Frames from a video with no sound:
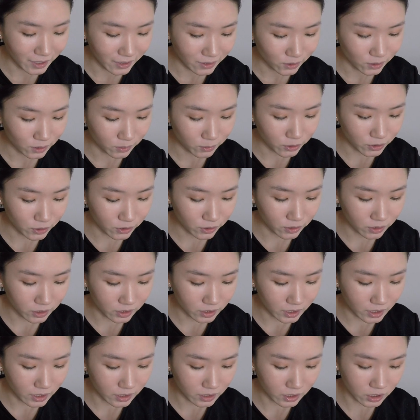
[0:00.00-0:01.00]
So I'm just going
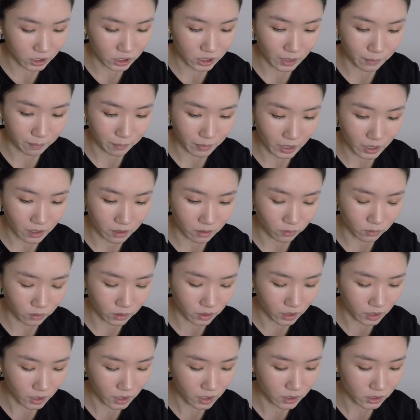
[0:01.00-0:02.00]
to take the champagne
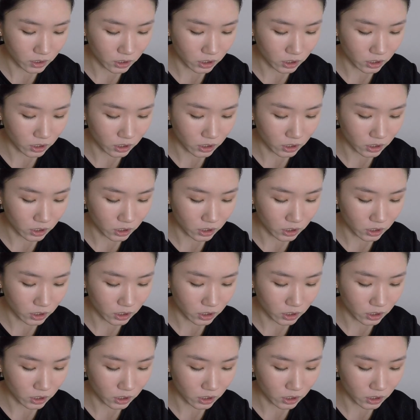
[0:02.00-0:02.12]
only,